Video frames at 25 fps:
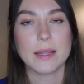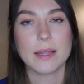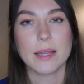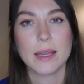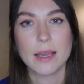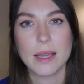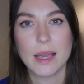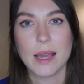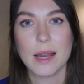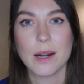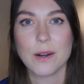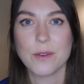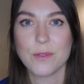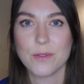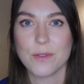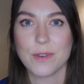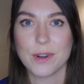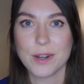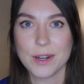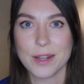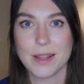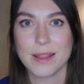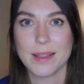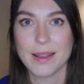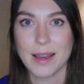They are
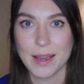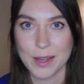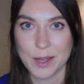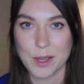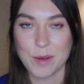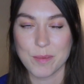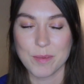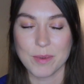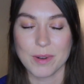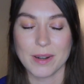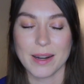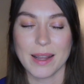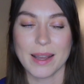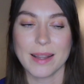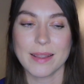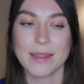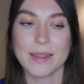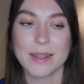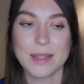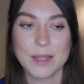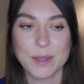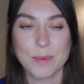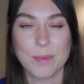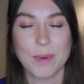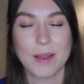very likable, and
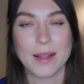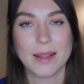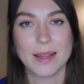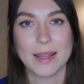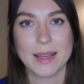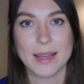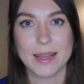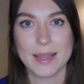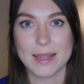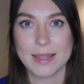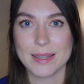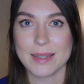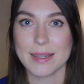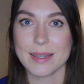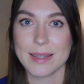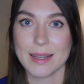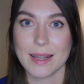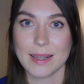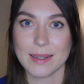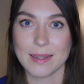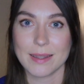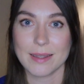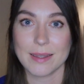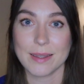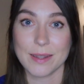this one is
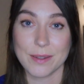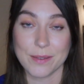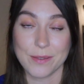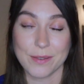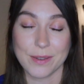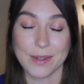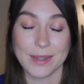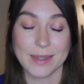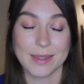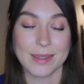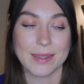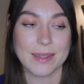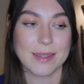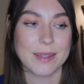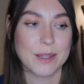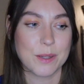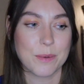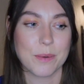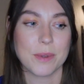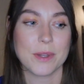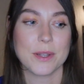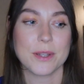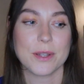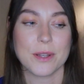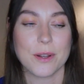not different. This
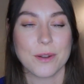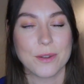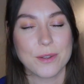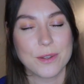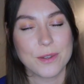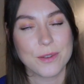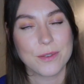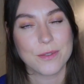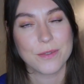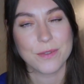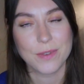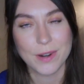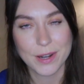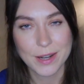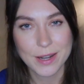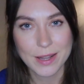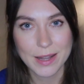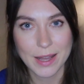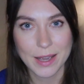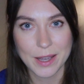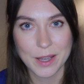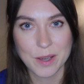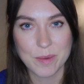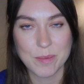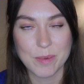one is also very
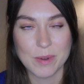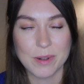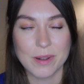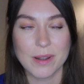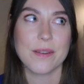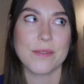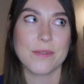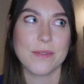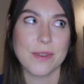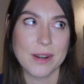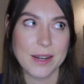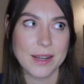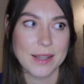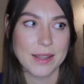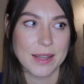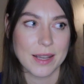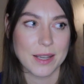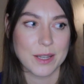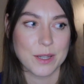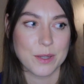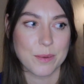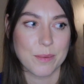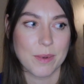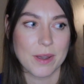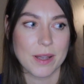likable, a very
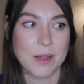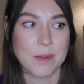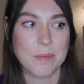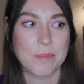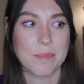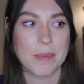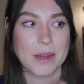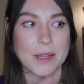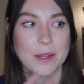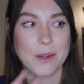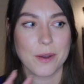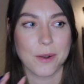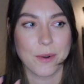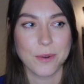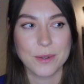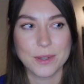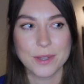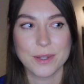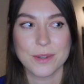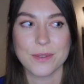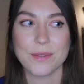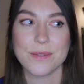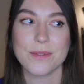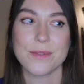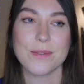nice one, but
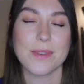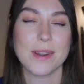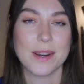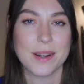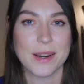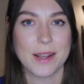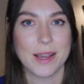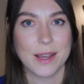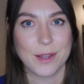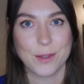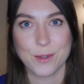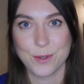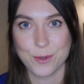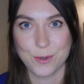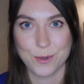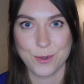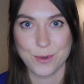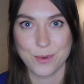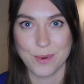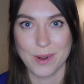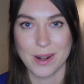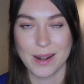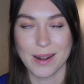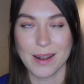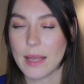also very
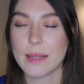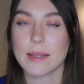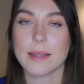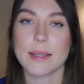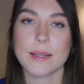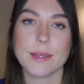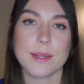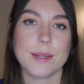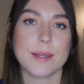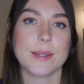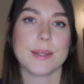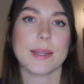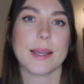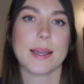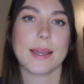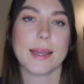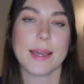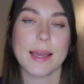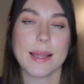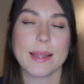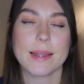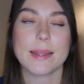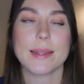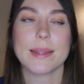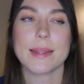unusual. And this is
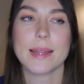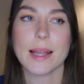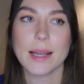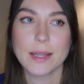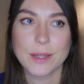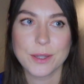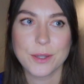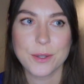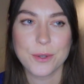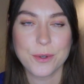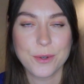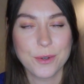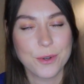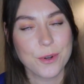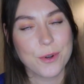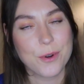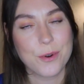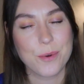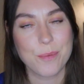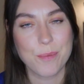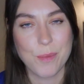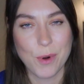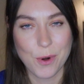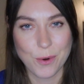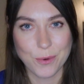again not your
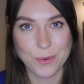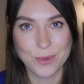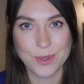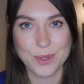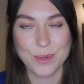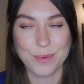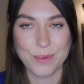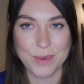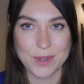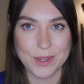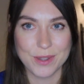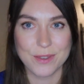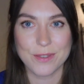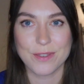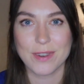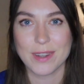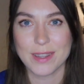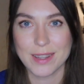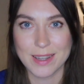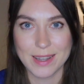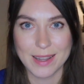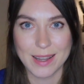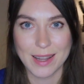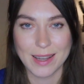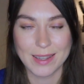gourmand sweet
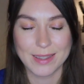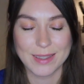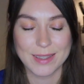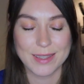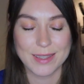vanilla.